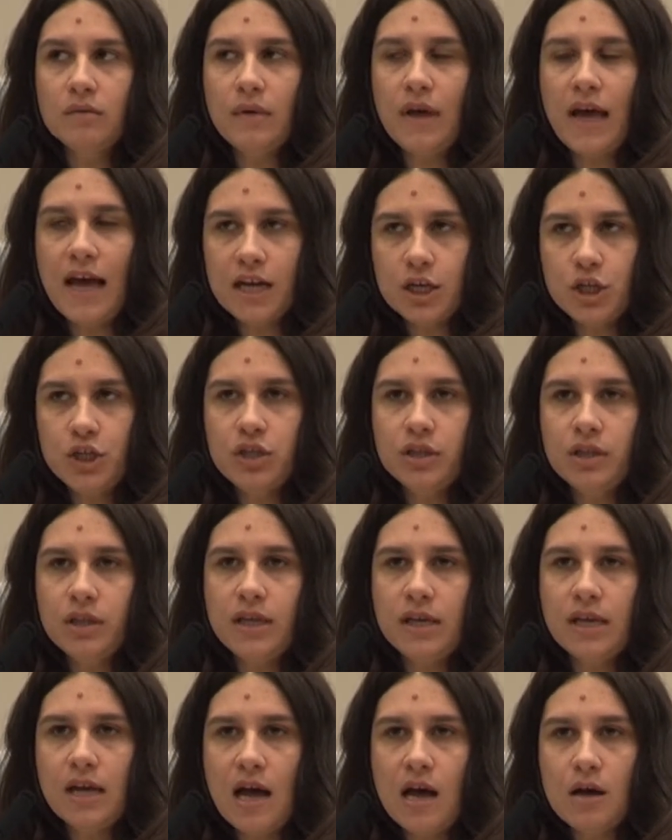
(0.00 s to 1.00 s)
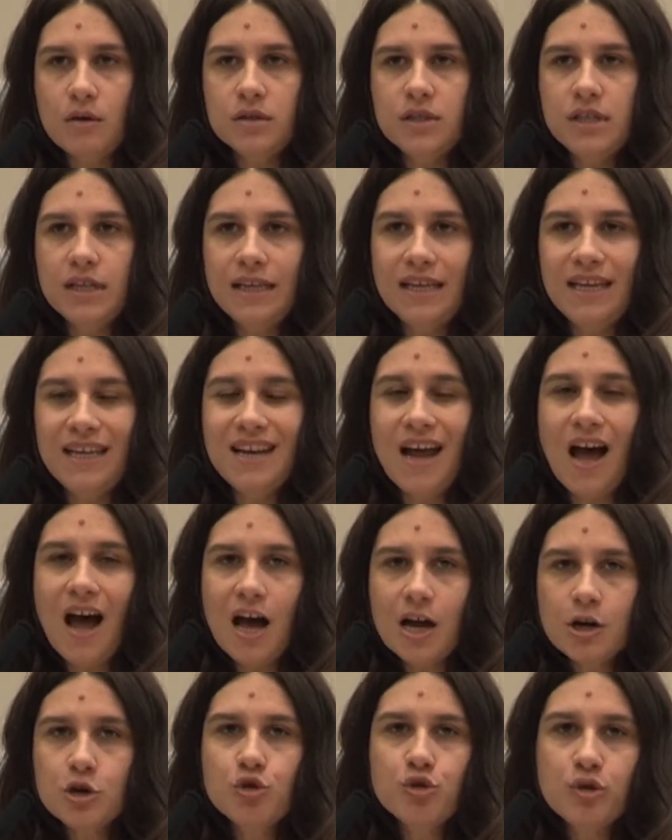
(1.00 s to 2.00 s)
actually counting in
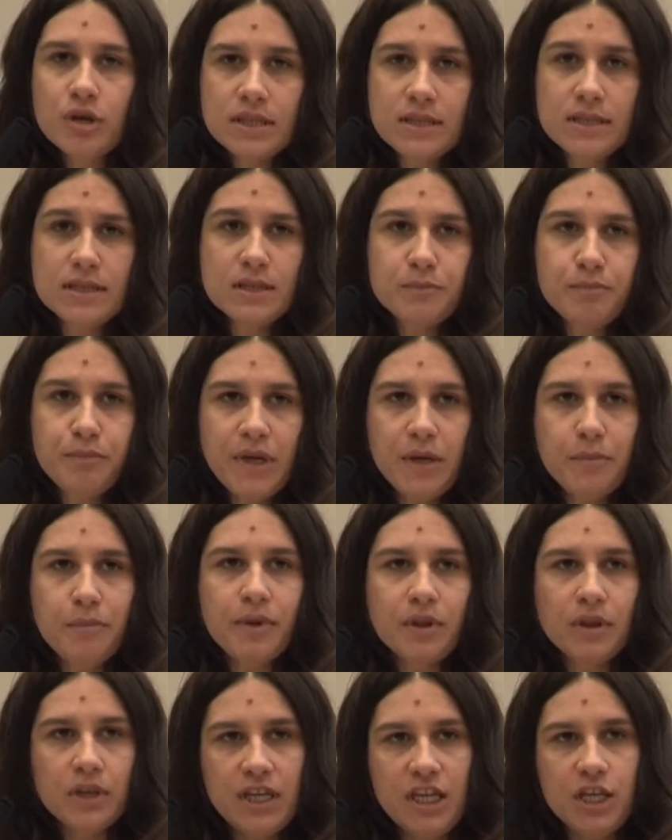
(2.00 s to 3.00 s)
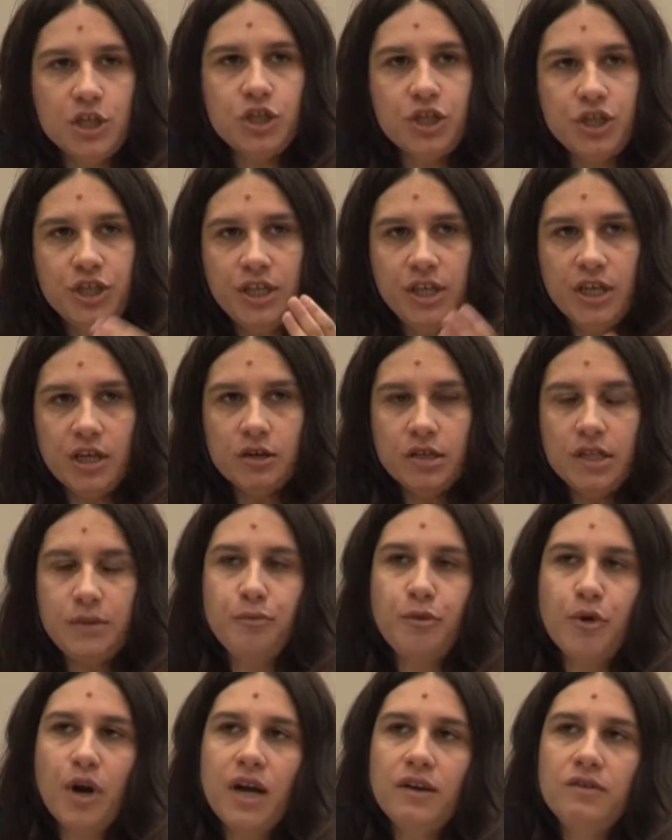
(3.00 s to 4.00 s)
hundreds people each year
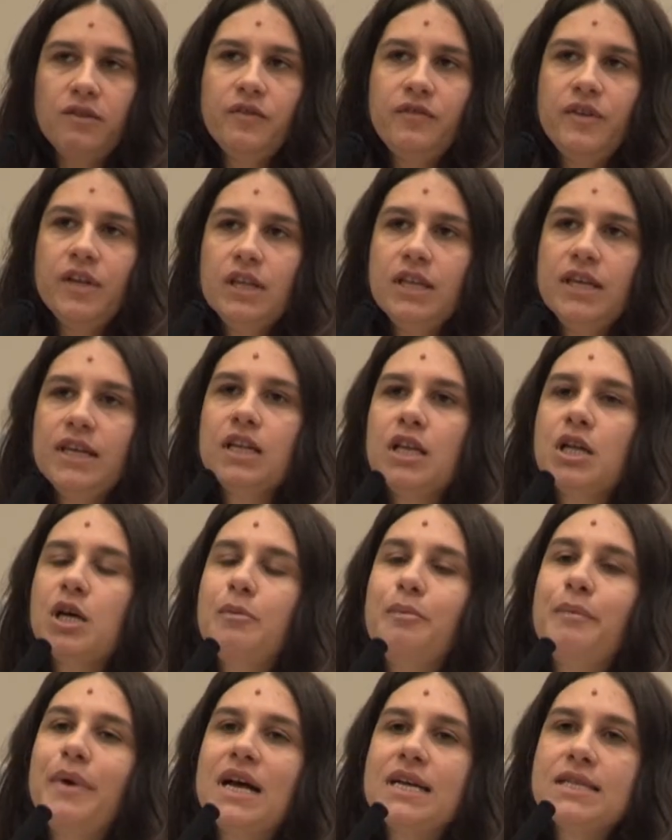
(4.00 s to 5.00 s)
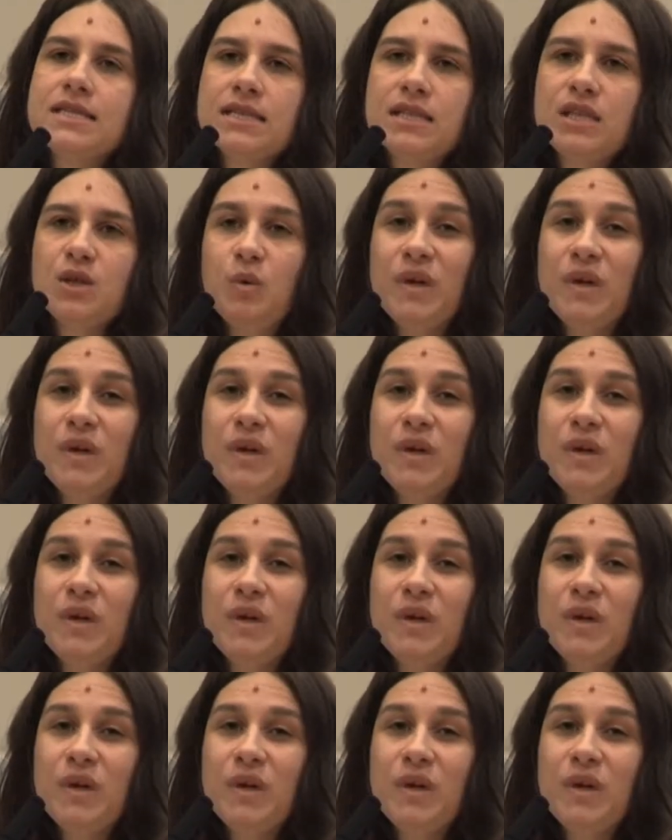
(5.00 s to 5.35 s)
deprived of their legal capacity,